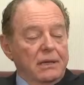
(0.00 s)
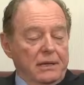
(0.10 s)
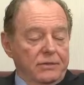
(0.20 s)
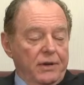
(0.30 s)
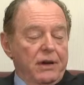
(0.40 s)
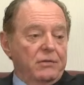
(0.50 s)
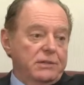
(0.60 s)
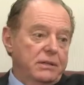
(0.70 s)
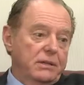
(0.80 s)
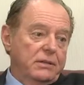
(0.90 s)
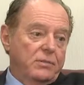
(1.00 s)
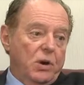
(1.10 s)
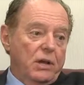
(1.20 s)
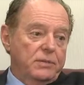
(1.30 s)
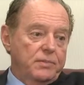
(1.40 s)
as ViraSil is
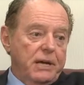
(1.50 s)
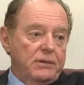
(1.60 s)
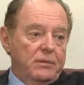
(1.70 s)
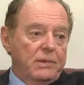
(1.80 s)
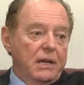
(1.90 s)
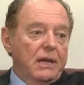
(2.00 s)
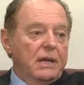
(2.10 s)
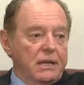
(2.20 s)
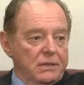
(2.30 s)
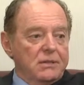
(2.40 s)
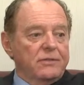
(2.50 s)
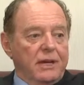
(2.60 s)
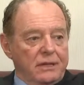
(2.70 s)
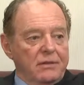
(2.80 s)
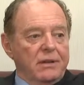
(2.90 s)
broad spectrum, it's
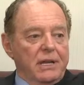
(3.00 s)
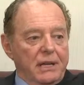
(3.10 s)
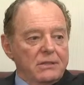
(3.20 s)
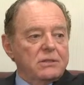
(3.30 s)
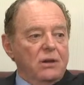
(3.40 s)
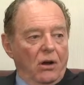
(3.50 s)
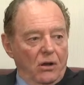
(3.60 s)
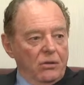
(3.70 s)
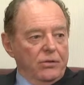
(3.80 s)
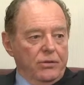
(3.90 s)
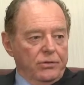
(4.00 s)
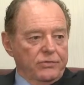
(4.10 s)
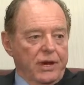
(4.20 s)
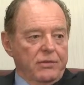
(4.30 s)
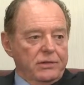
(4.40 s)
effective against all of those
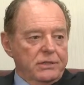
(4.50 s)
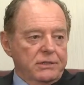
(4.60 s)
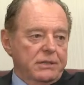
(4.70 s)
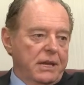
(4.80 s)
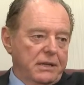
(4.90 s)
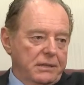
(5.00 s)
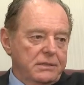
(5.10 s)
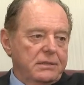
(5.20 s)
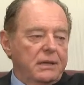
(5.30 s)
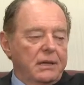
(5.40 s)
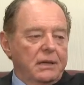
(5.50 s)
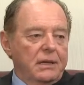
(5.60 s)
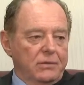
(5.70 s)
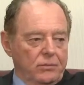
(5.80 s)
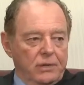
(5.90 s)
viruses. That is,
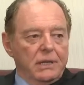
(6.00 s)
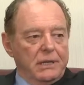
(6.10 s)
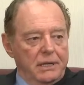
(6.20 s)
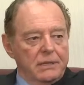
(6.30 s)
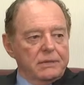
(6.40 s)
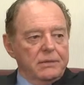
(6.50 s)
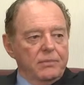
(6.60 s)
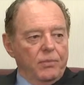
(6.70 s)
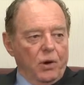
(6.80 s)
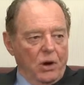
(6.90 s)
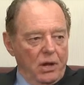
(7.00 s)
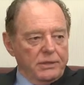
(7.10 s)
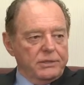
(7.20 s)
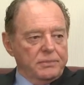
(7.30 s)
it really is broad